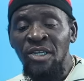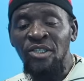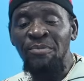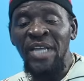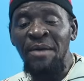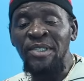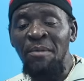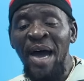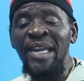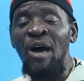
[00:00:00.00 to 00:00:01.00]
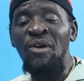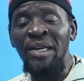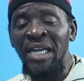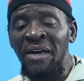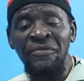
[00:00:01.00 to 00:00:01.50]
Sometimes someone I
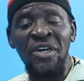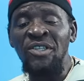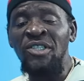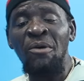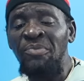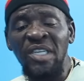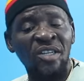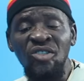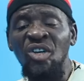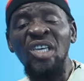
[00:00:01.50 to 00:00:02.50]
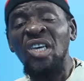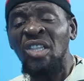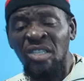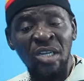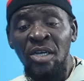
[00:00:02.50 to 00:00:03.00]
wonder if there's something to
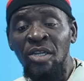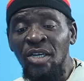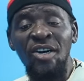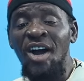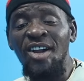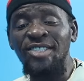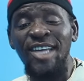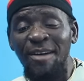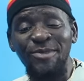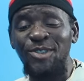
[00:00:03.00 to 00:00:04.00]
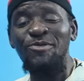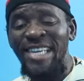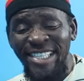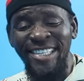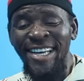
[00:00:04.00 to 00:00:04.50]
eat. The girls, them
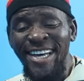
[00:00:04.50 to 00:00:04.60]
sweet.